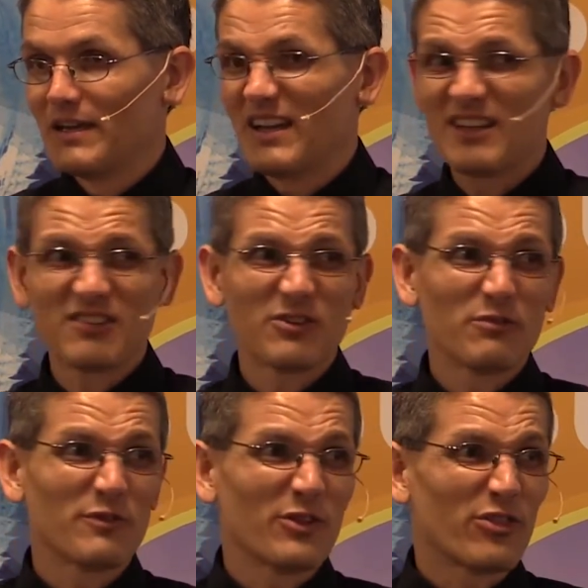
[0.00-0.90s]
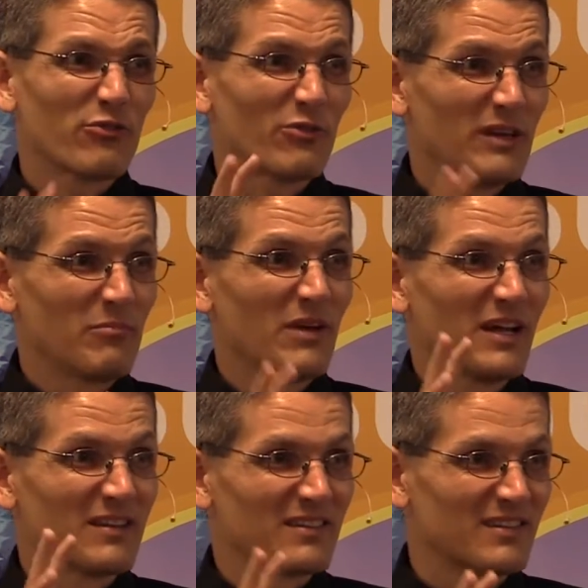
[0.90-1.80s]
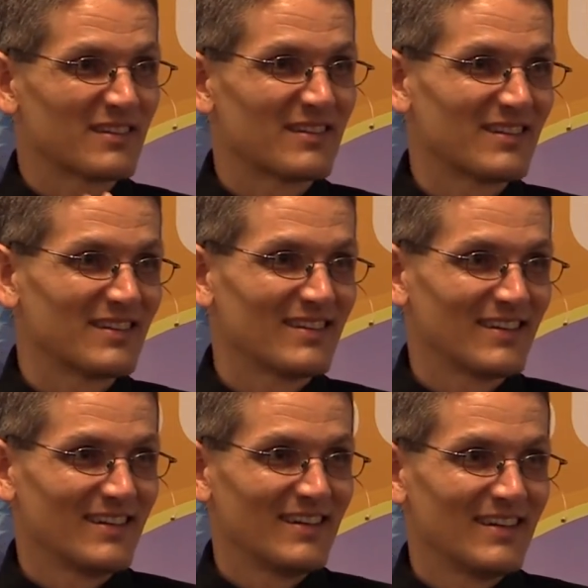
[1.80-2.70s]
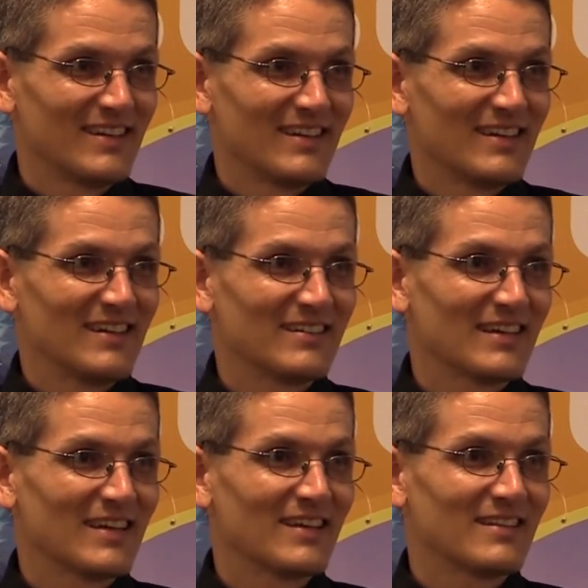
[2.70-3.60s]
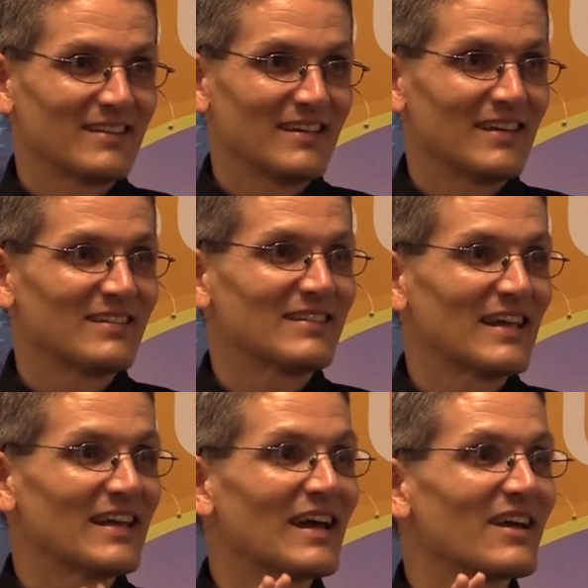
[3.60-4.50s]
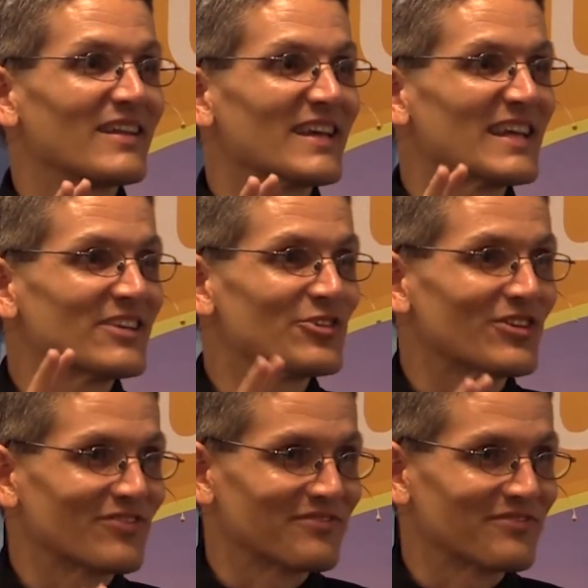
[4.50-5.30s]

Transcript: And so for 3 months, he says he stayed out of the kitchen.